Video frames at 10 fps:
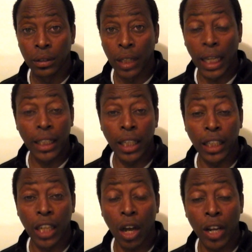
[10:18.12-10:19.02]
Ain't
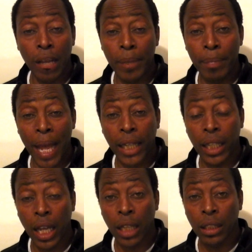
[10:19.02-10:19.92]
none of y'all hit me back
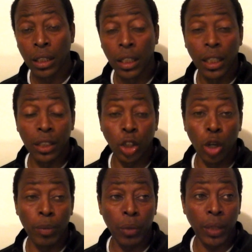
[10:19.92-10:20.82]
yet. It
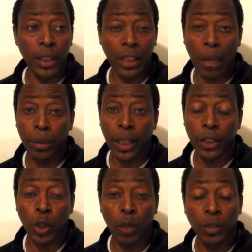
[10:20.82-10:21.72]
told me where your Sabbath day
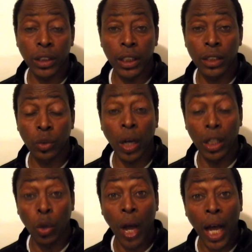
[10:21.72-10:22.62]
service is so I
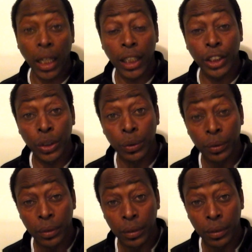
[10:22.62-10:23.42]
can go holler at you.